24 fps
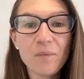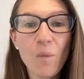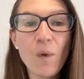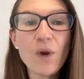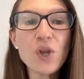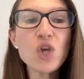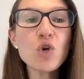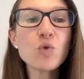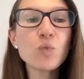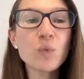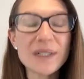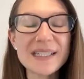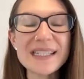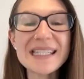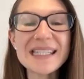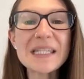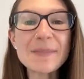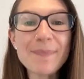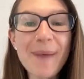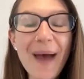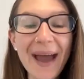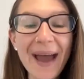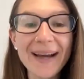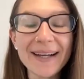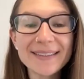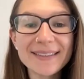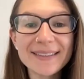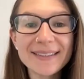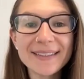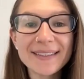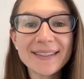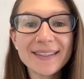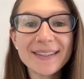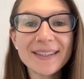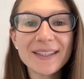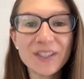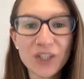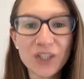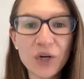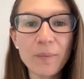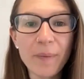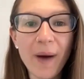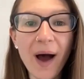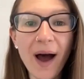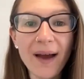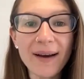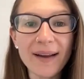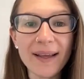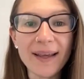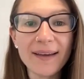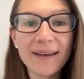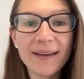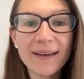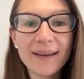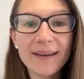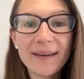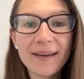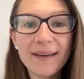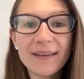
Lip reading: When you respect your body,